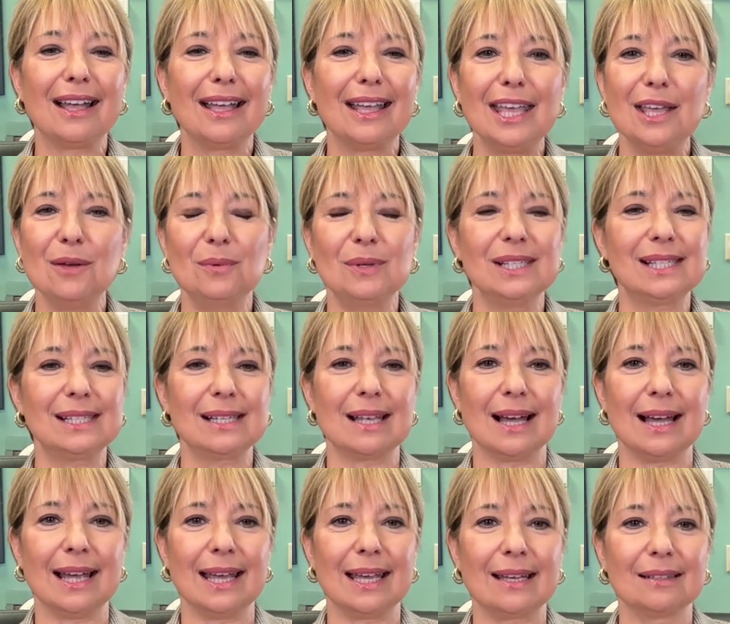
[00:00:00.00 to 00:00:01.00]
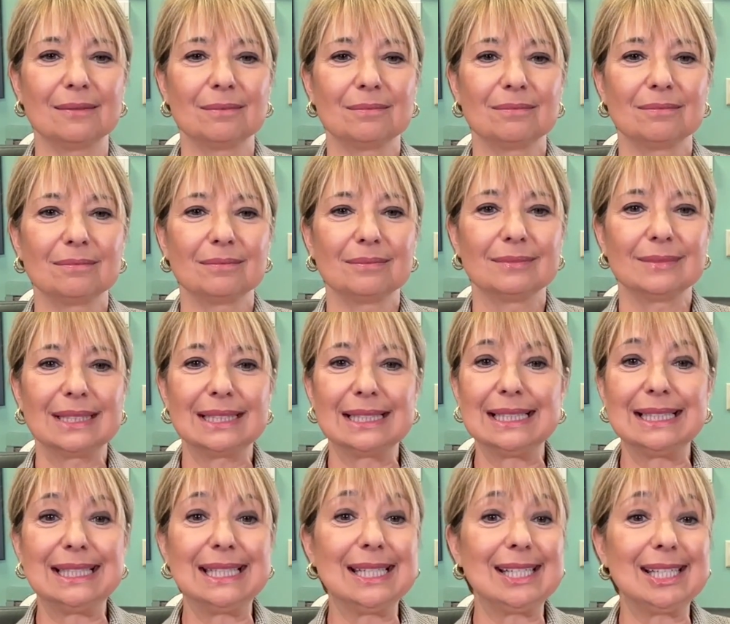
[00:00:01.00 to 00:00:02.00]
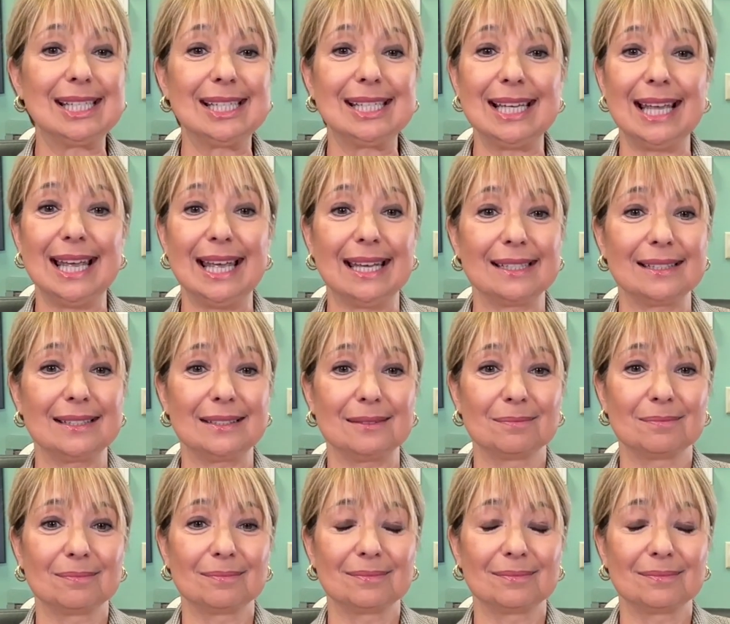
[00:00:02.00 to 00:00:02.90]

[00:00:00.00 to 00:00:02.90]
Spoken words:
he was like, this is it.